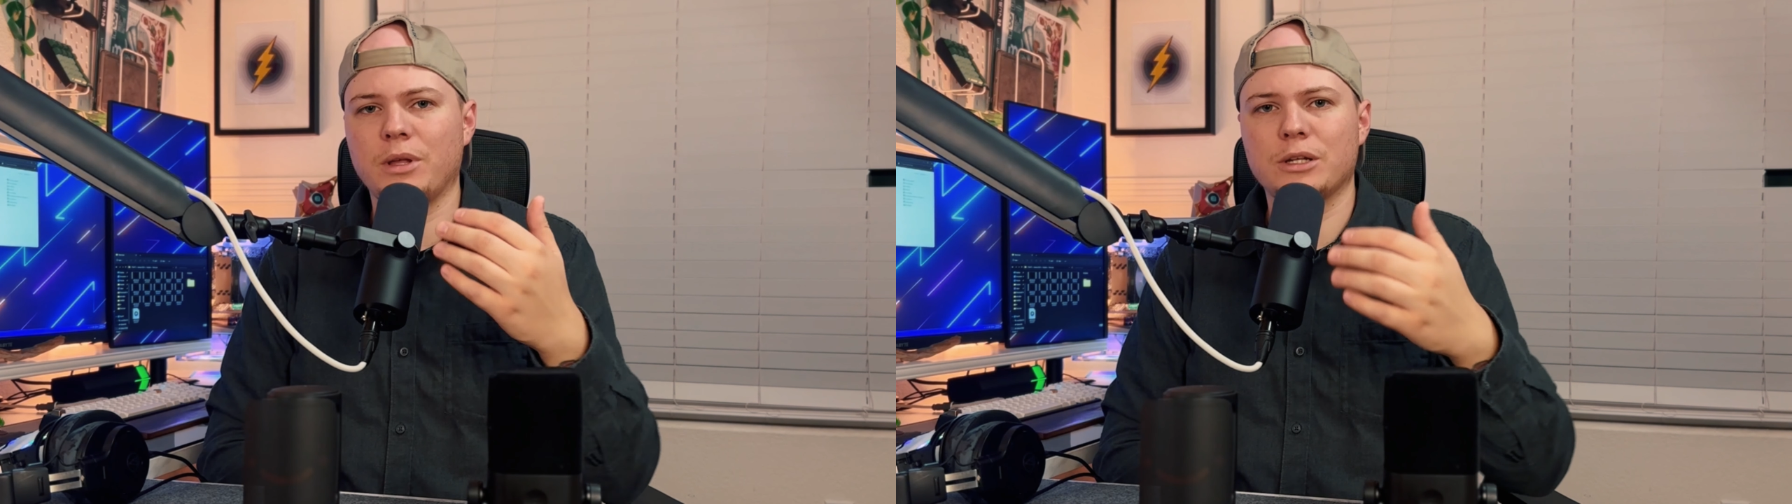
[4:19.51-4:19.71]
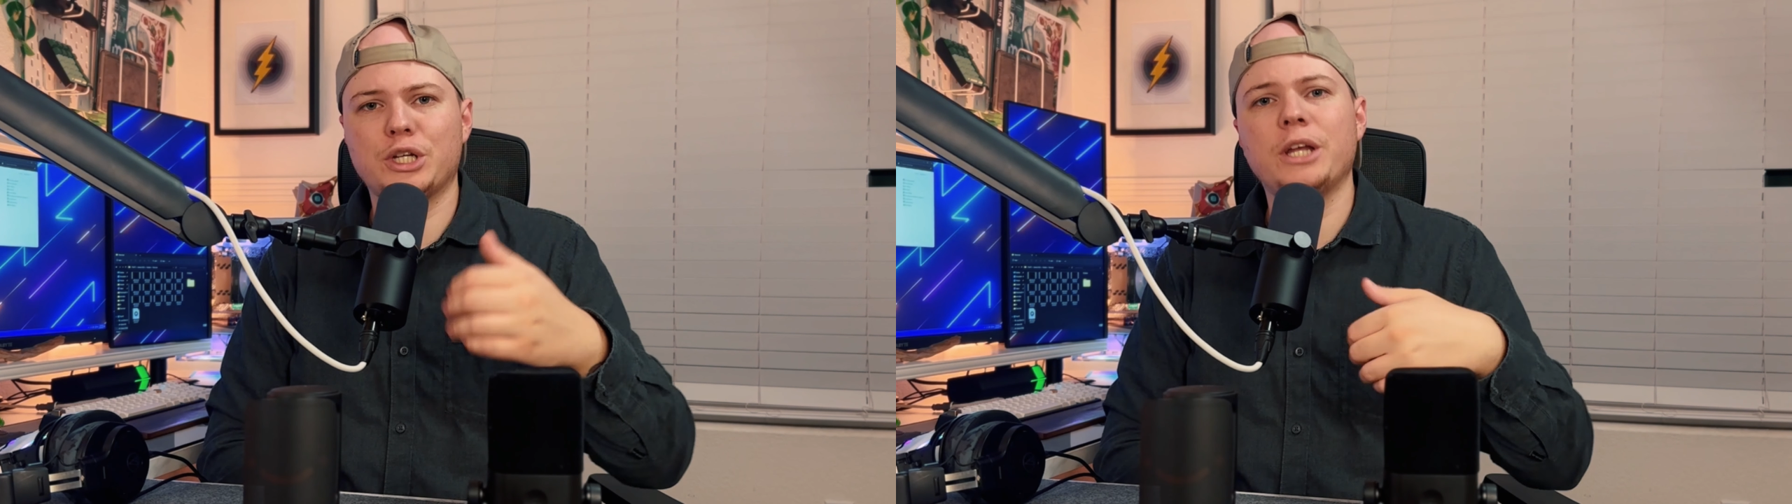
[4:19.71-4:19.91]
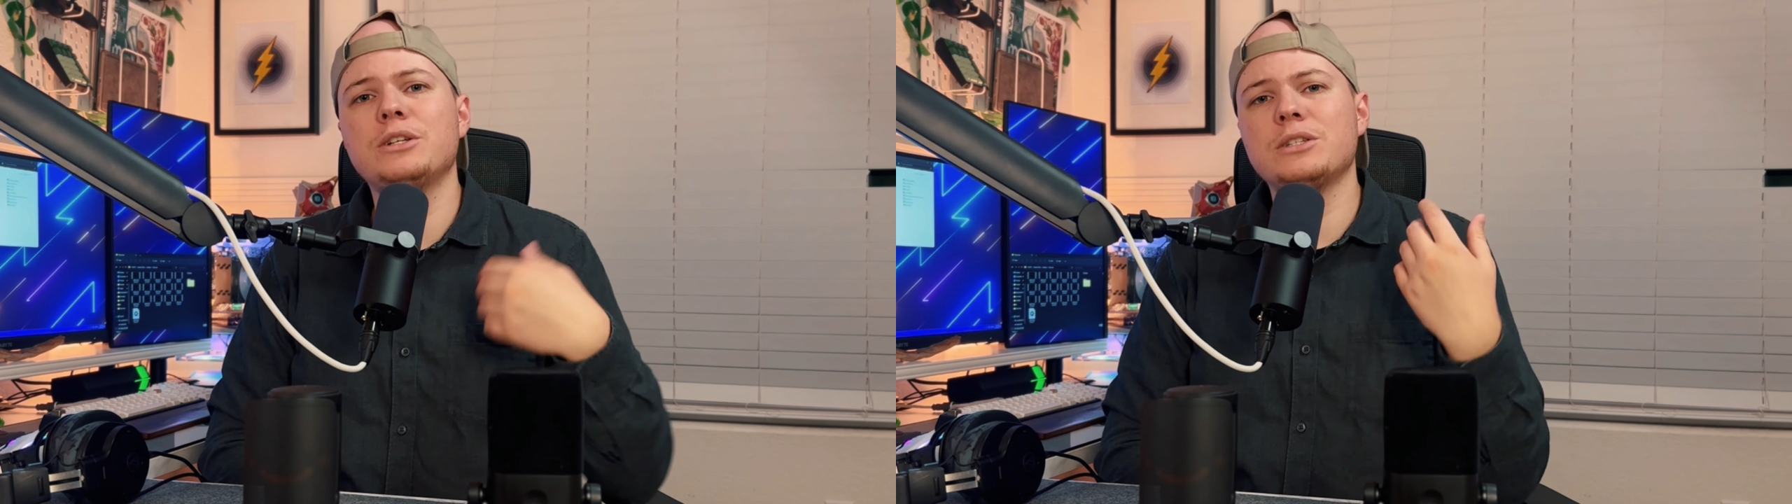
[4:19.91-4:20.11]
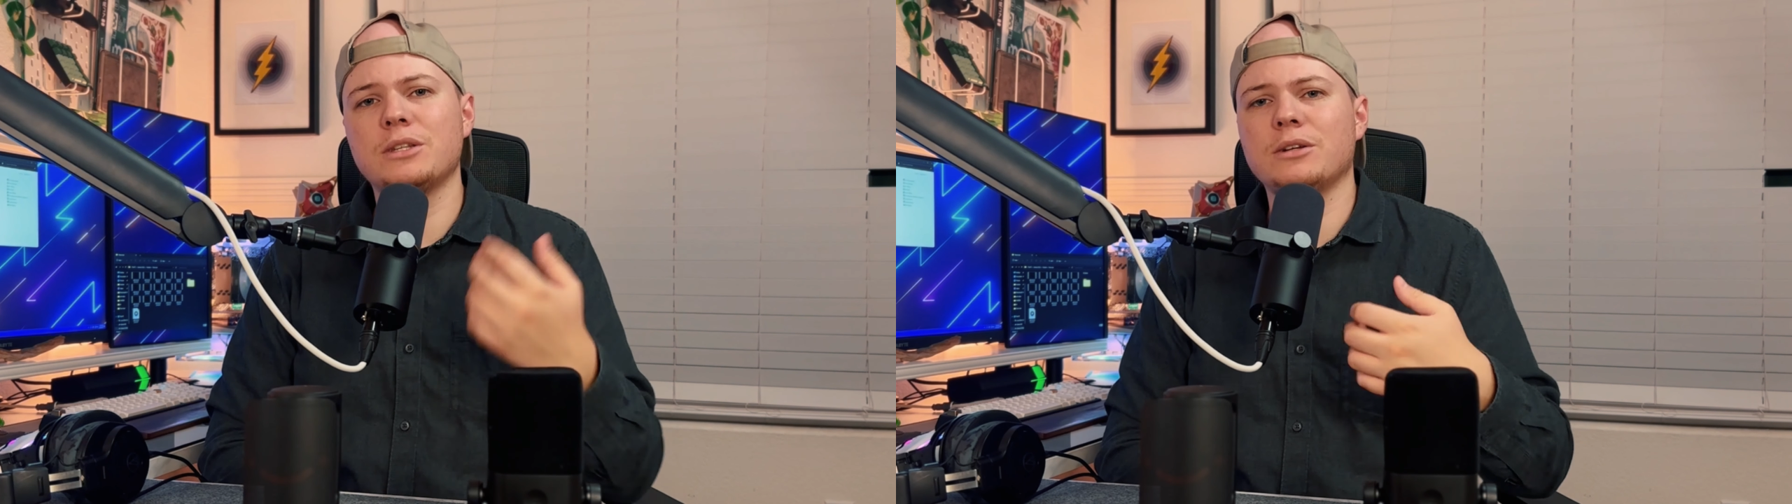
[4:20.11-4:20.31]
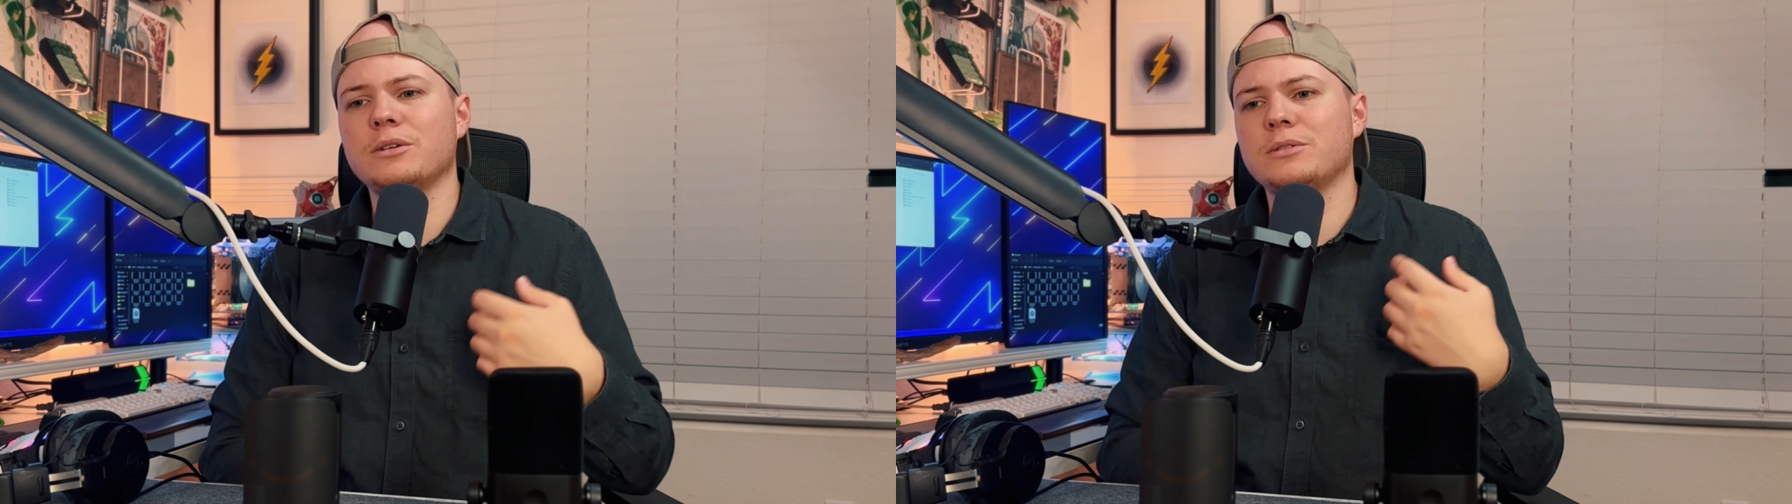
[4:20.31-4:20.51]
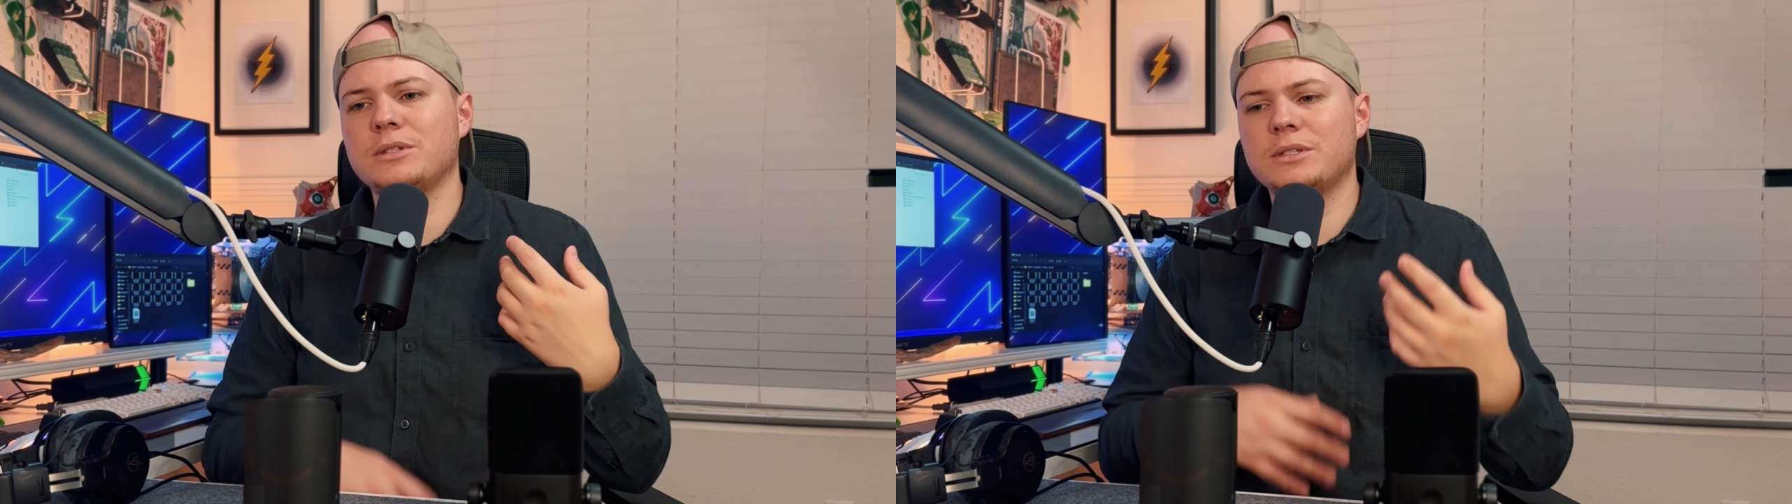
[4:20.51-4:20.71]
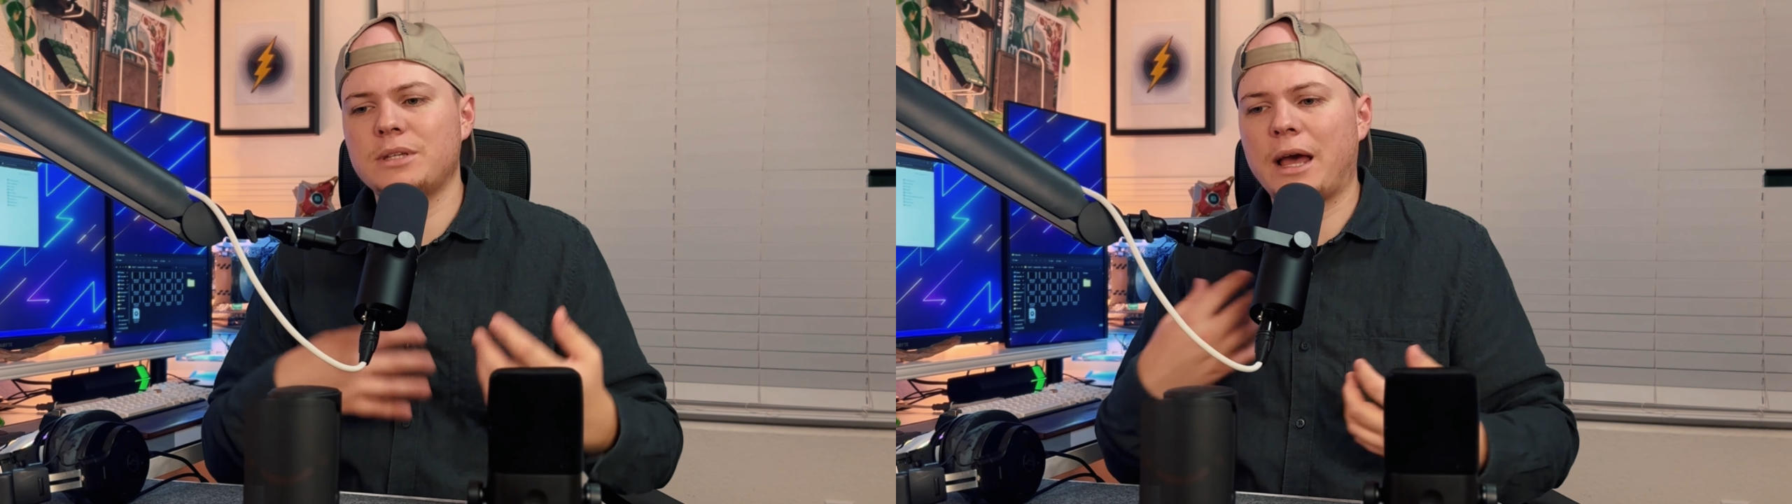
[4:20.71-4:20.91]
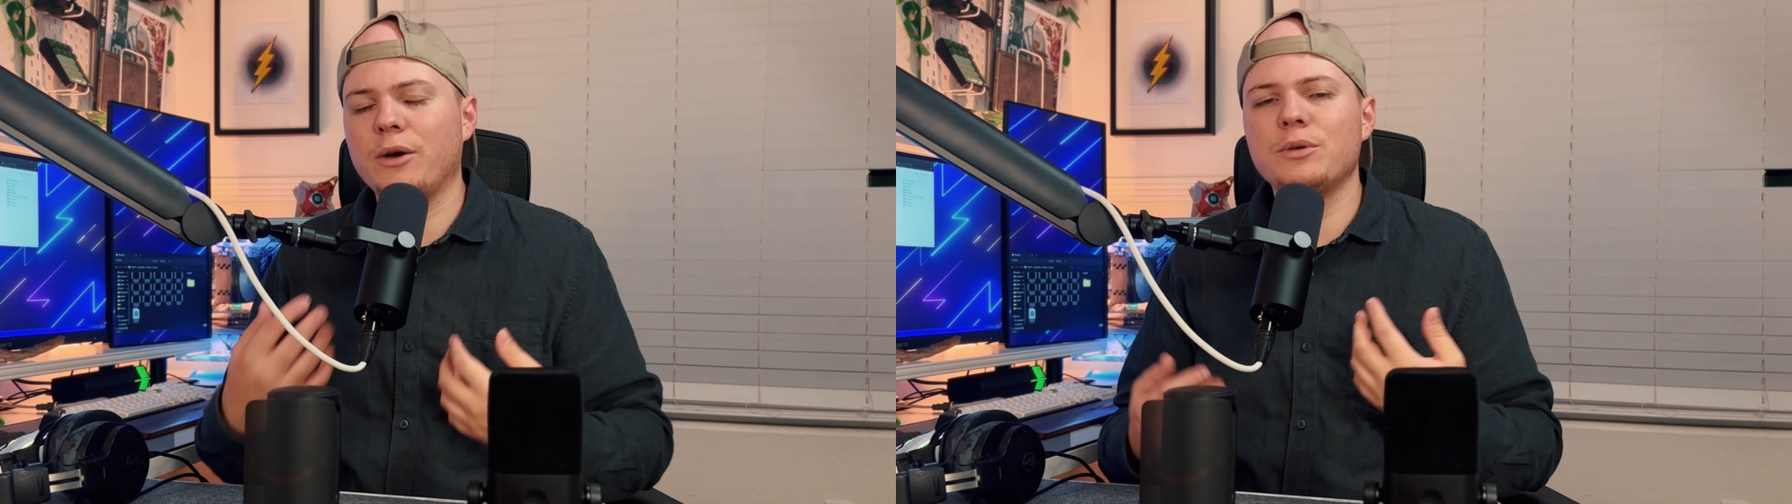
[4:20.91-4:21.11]
changes their
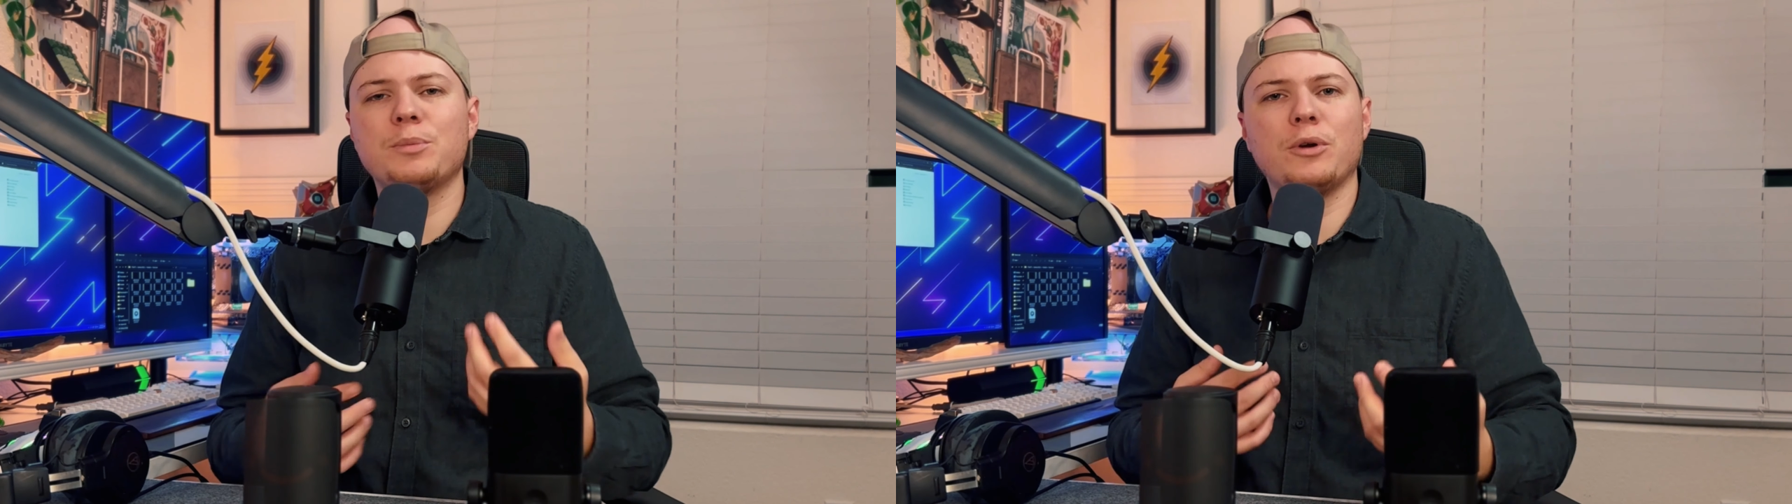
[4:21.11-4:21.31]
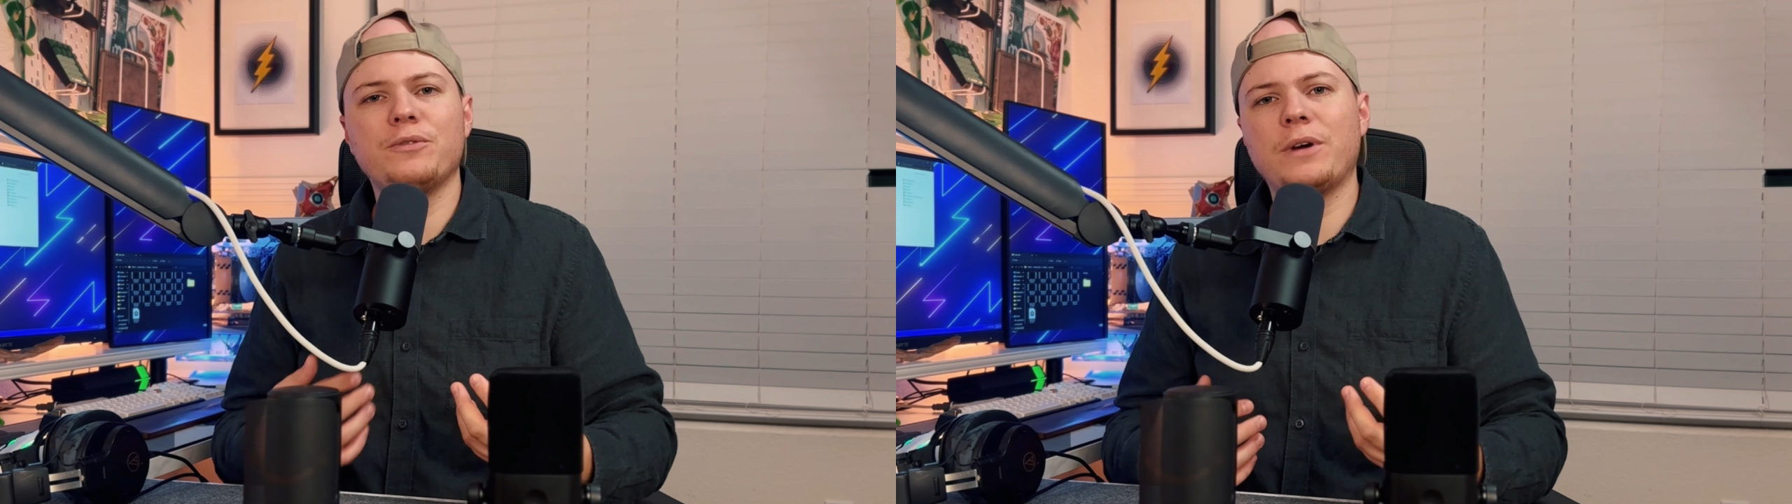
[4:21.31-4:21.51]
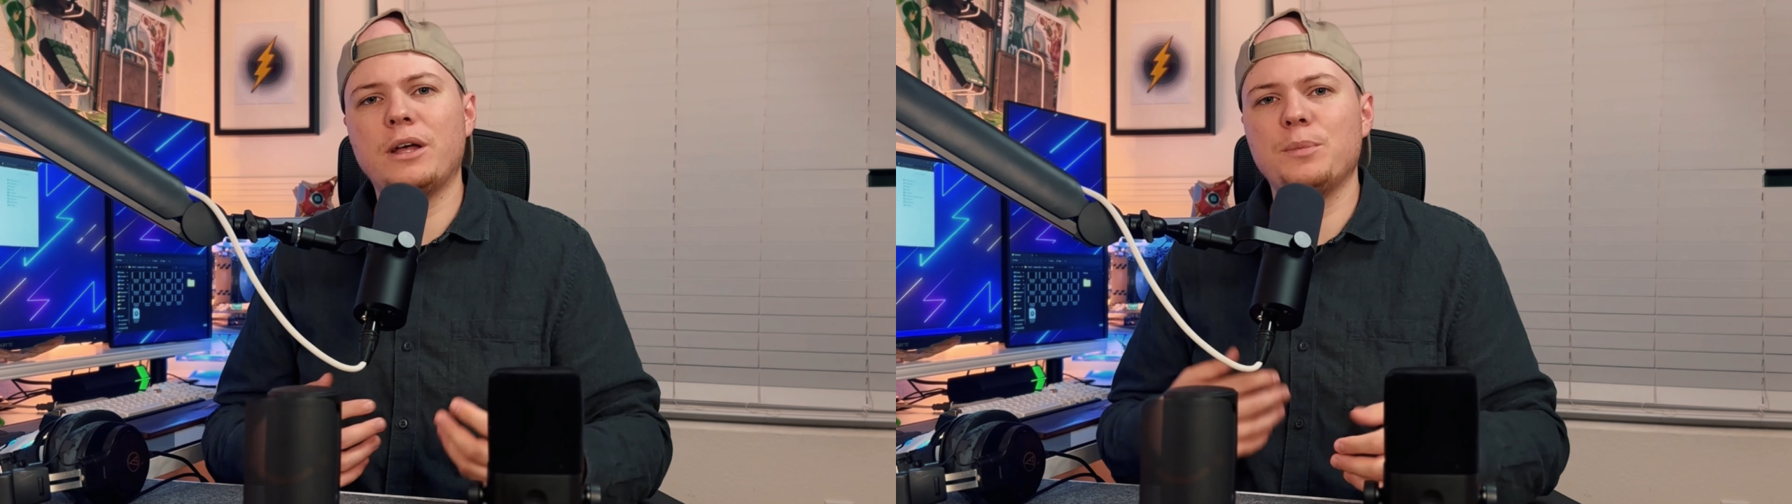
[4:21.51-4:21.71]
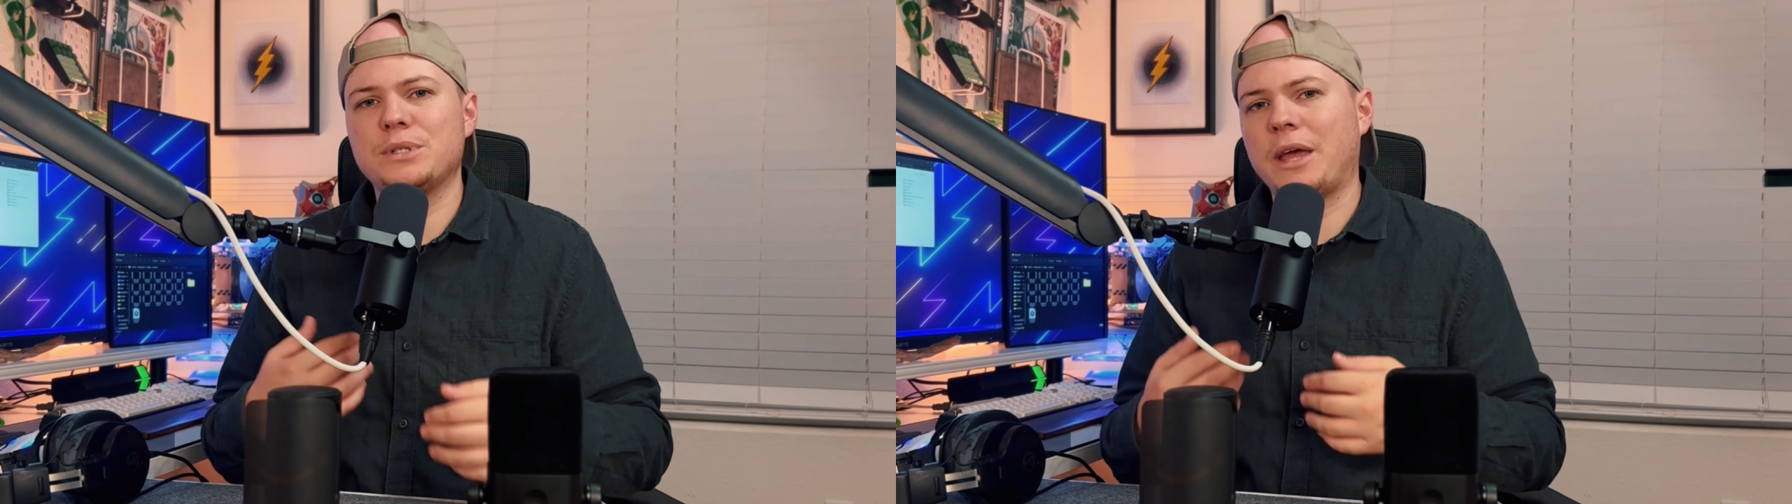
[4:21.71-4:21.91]
sound profile almost